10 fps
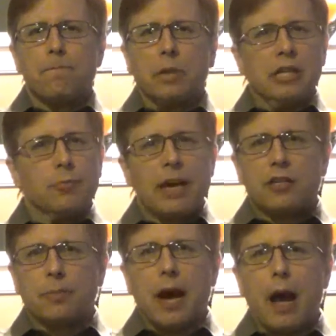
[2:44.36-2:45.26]
Please make
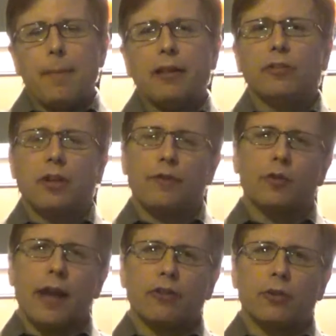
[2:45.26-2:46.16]
some comments, and if
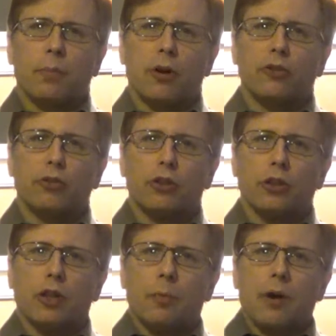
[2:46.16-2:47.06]
you'd like some
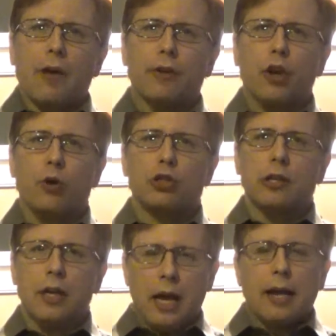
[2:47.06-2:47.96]
personal private
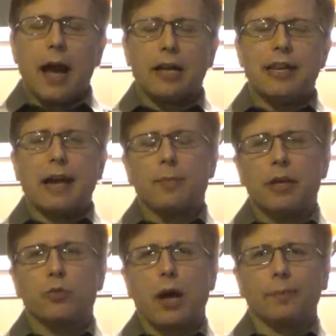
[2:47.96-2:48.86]
coaching, contact me
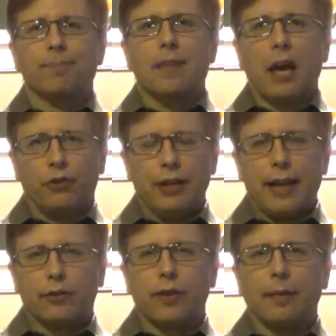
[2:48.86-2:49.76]
as well. I'll see you
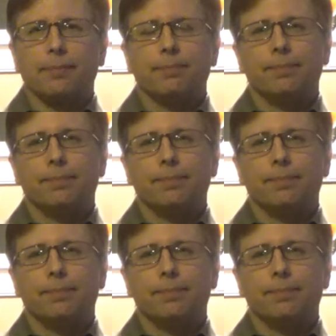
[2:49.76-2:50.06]
next time.